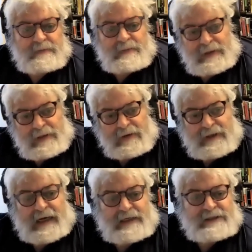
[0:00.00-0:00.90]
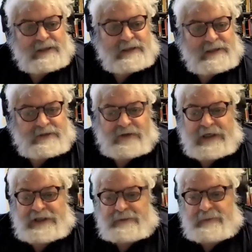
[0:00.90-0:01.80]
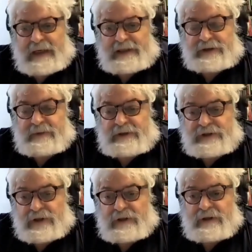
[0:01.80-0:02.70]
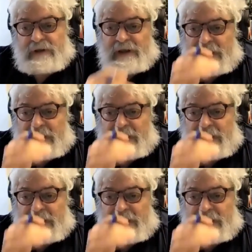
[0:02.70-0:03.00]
you know, occasionally Strategic Management Journal, and